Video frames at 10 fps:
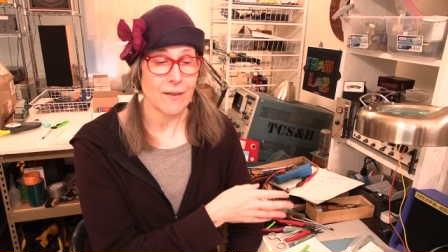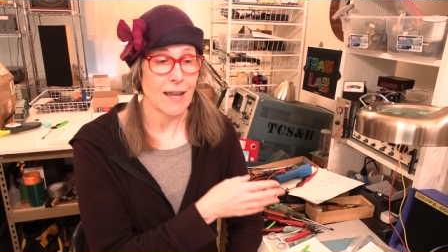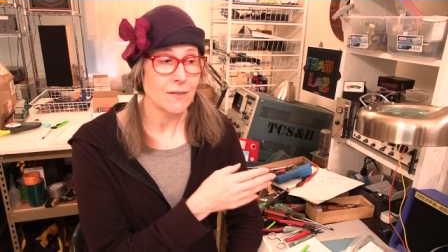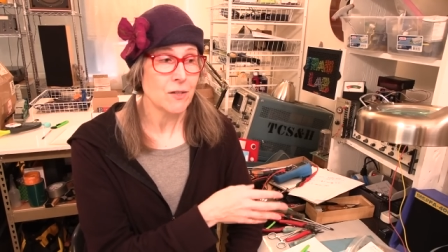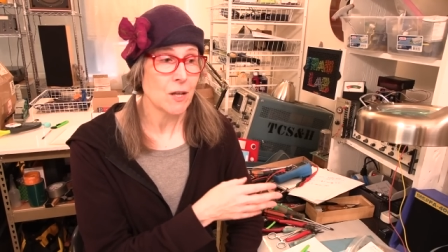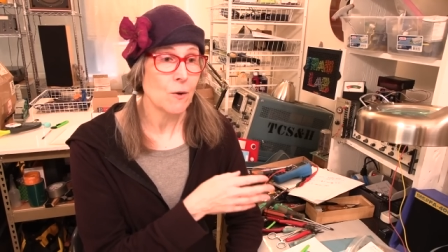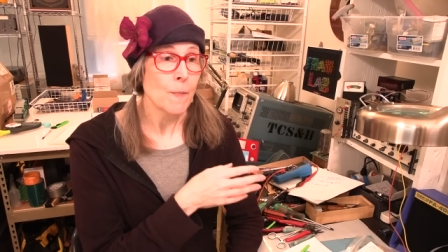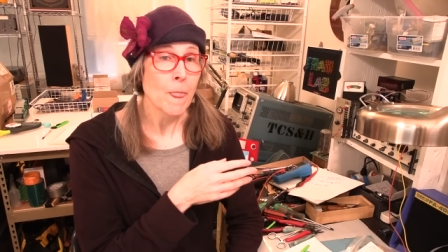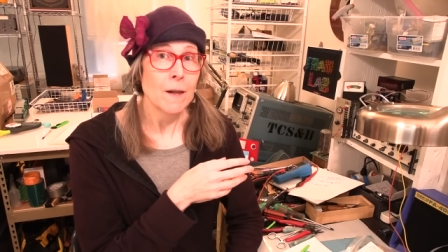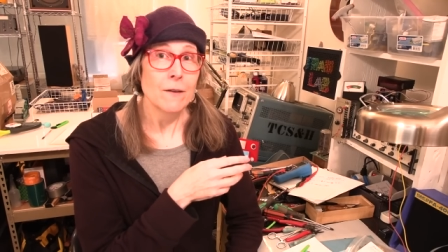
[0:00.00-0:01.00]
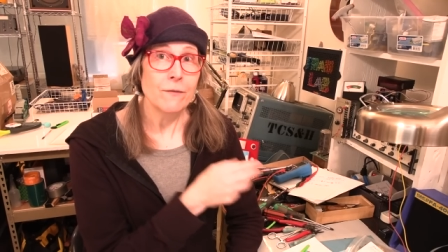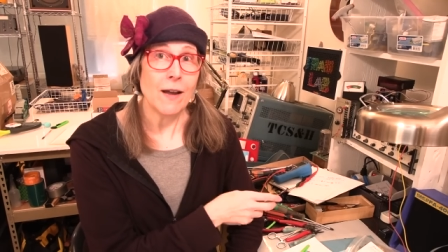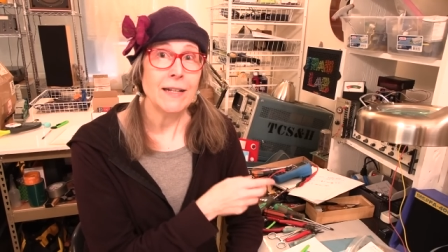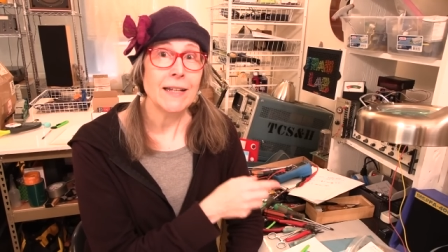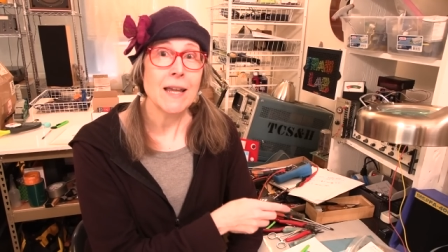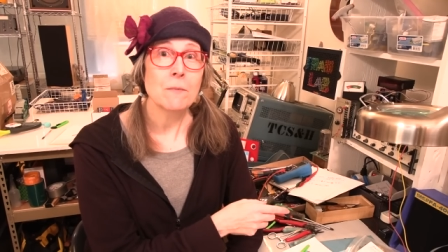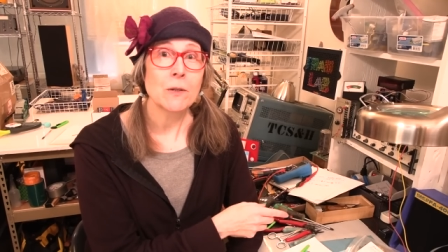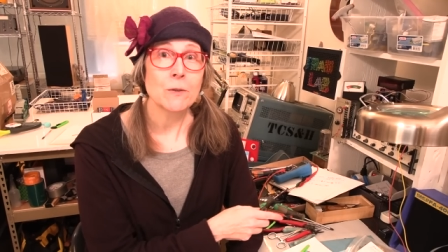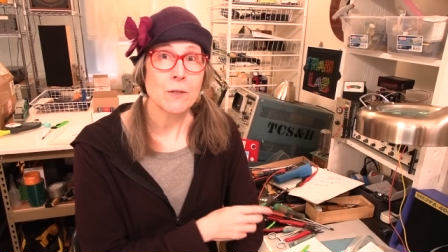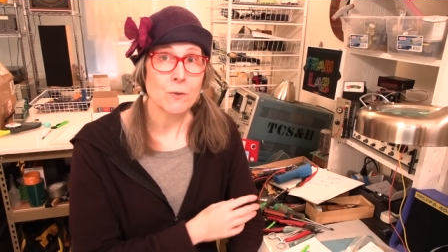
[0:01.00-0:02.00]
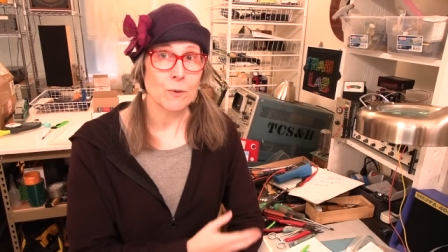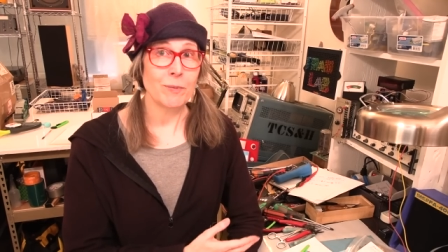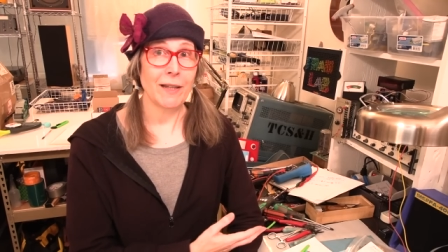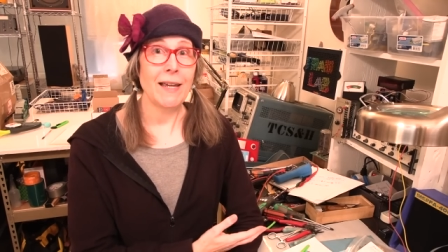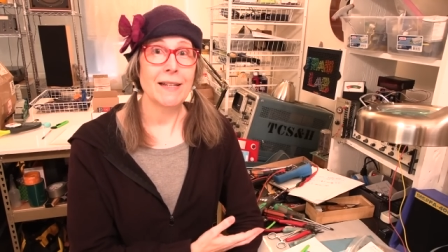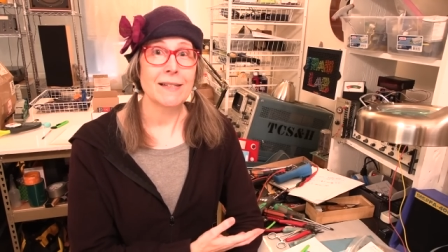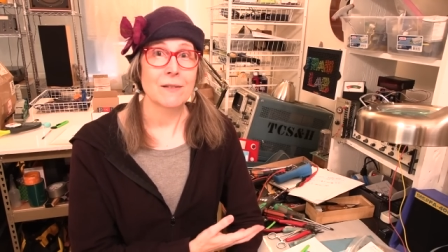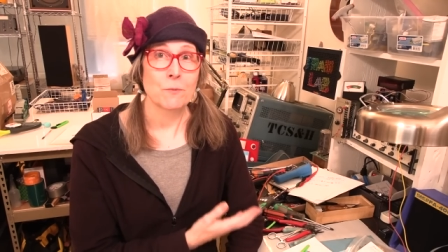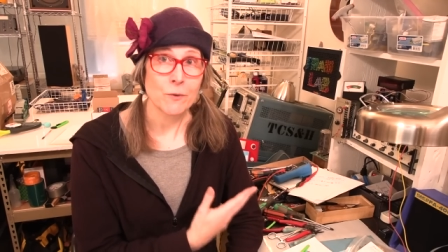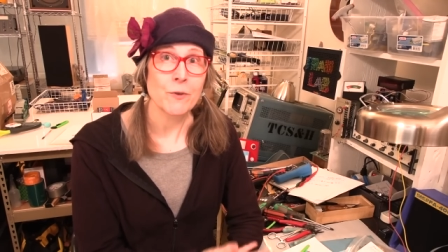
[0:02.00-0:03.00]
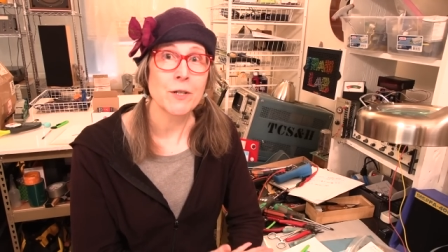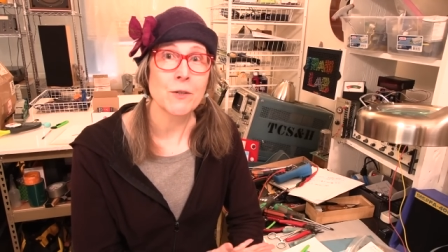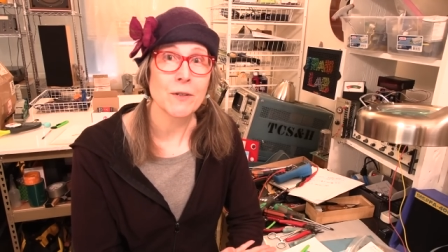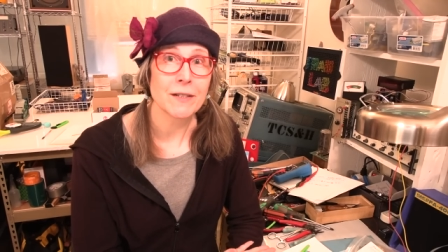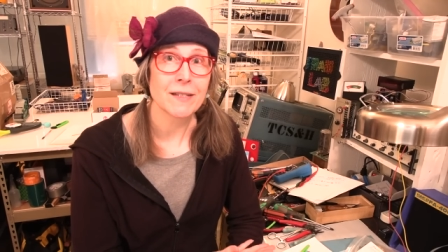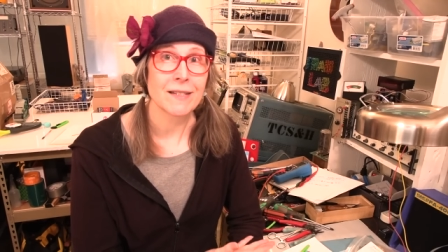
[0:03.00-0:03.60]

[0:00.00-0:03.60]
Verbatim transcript: And so finding chemicals to replace refrigerants